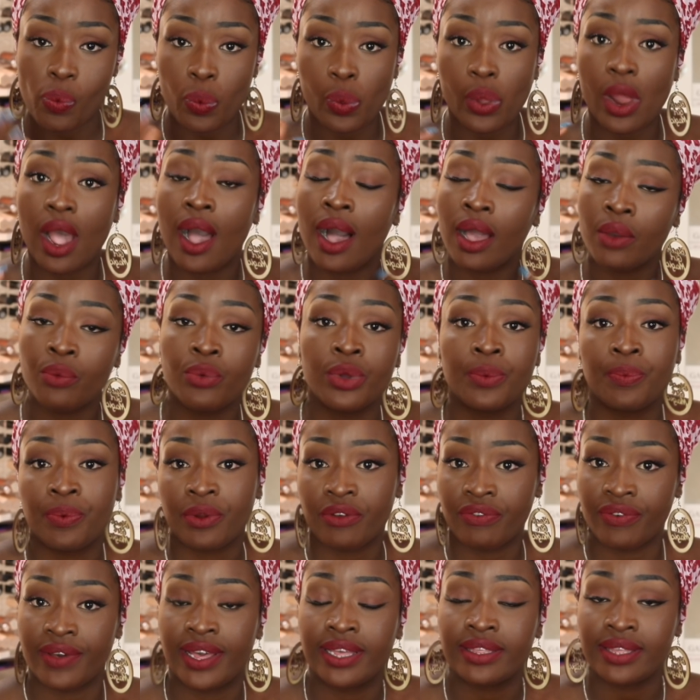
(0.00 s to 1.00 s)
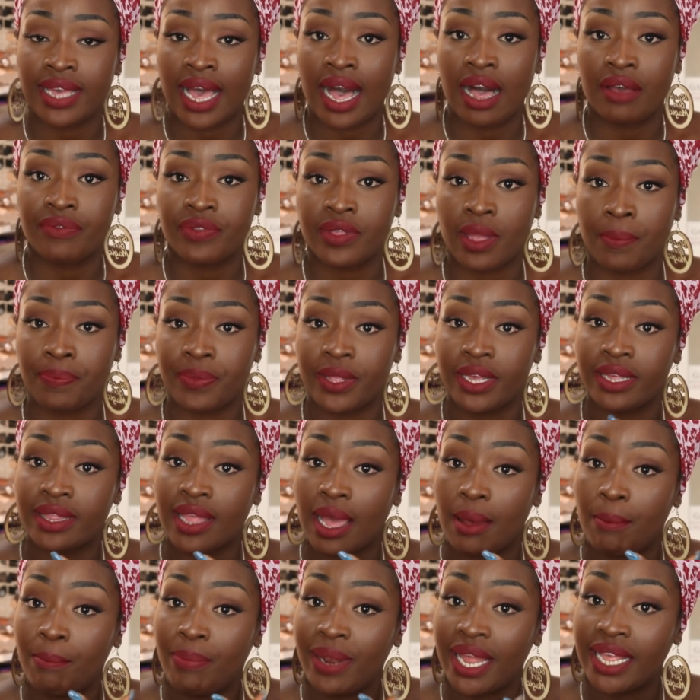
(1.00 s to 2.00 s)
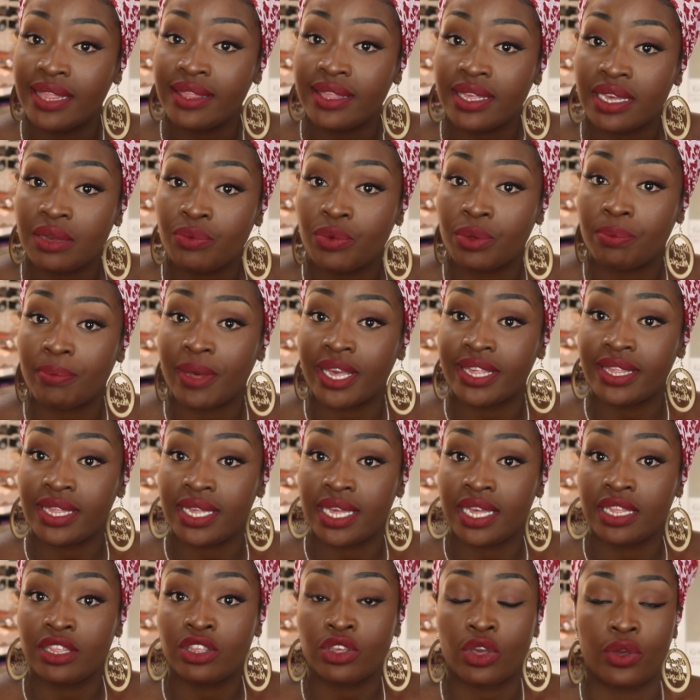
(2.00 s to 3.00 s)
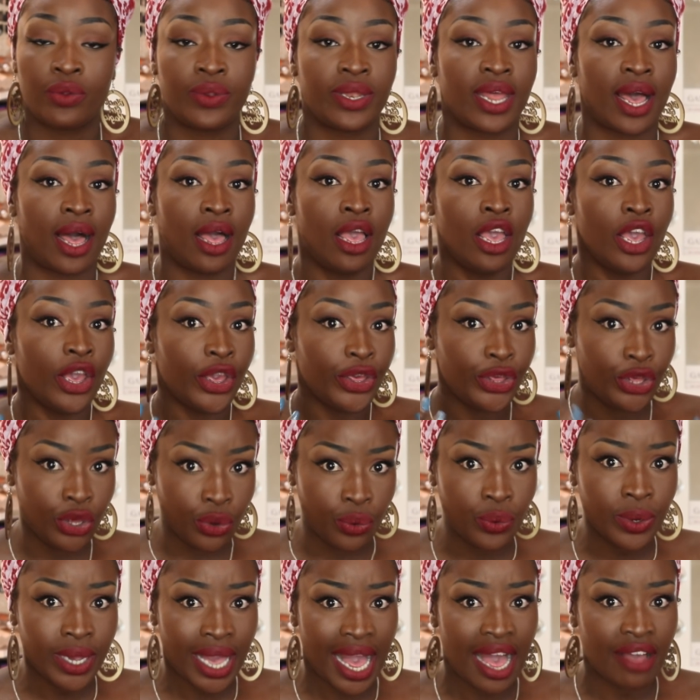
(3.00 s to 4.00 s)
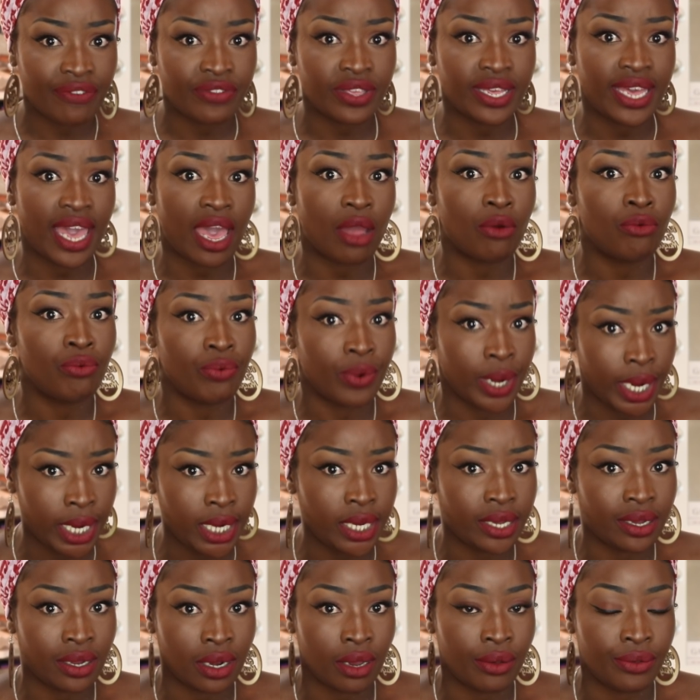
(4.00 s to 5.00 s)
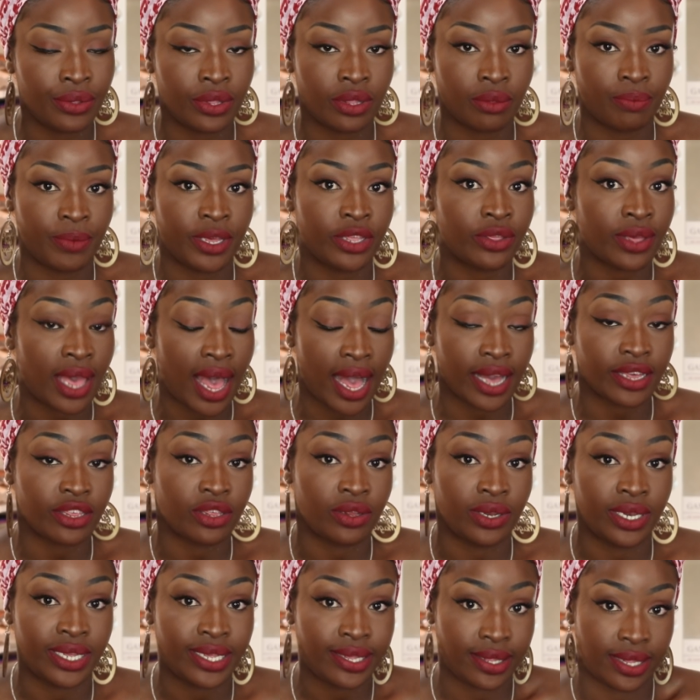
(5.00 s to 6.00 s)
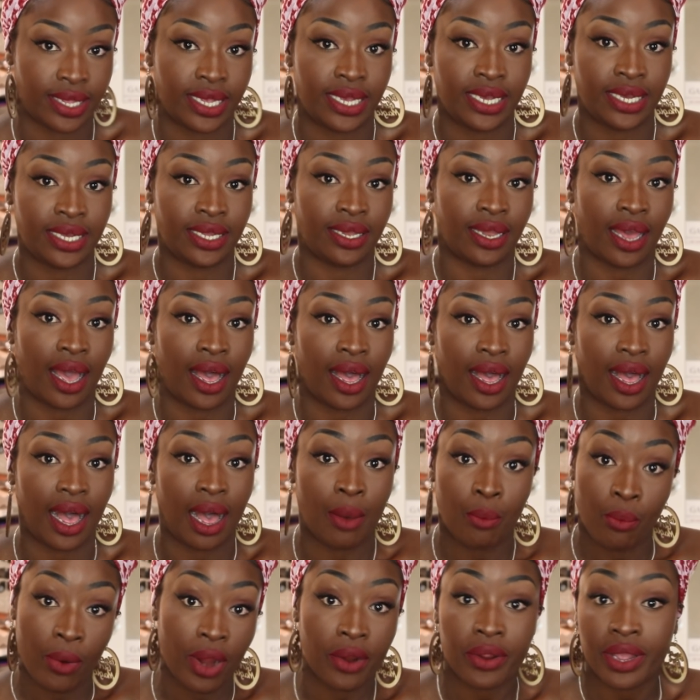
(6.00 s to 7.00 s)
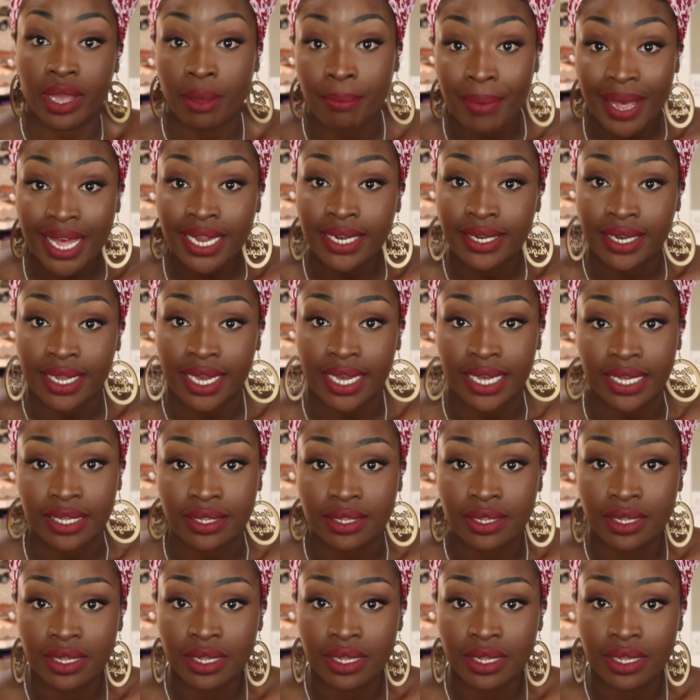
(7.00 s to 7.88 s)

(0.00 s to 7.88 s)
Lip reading: I would prefer to have something that blends in with my skin tone, that you would have to get really close to me to actually see that I'm wearing a band-aid.